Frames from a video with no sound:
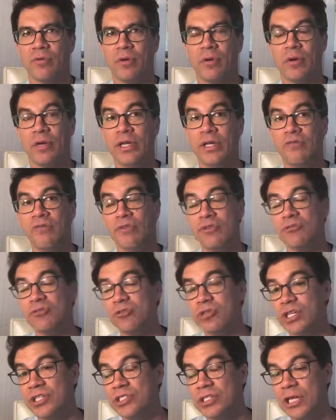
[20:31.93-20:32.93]
or even
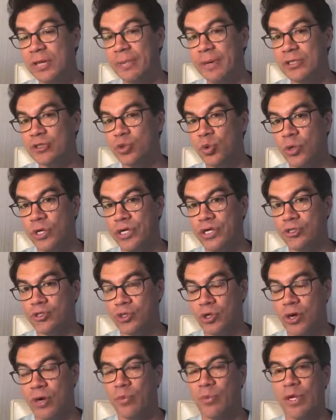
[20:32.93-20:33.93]
they say about 20
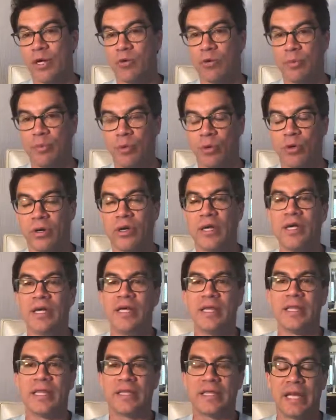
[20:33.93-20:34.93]
years ago, I read a report
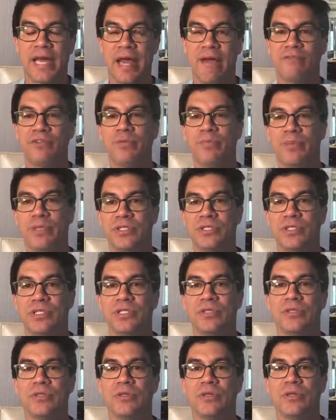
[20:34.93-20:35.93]
that the average
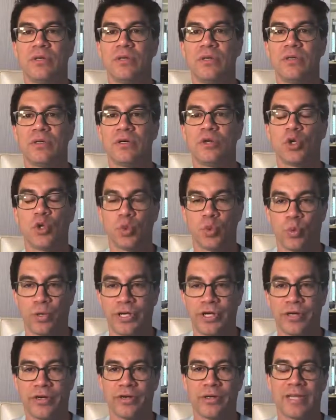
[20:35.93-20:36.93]
business
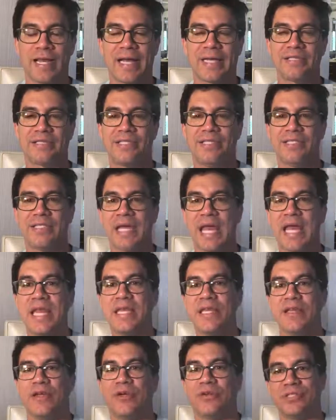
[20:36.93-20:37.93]
career lasted
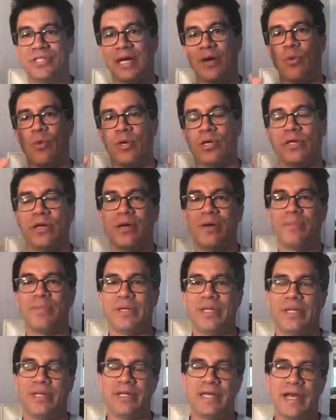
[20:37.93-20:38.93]
10 years at one
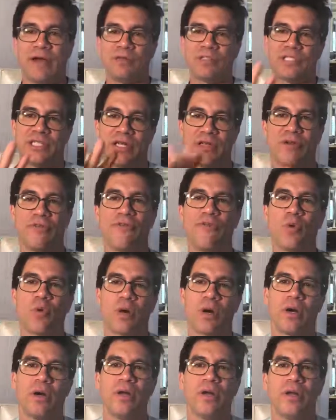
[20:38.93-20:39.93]
company. Now it's down to
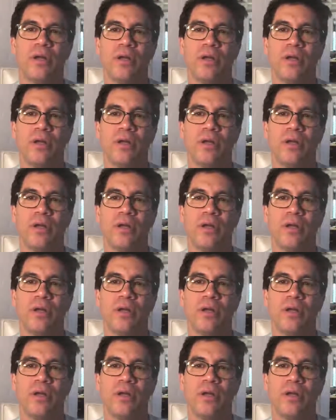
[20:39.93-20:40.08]
4.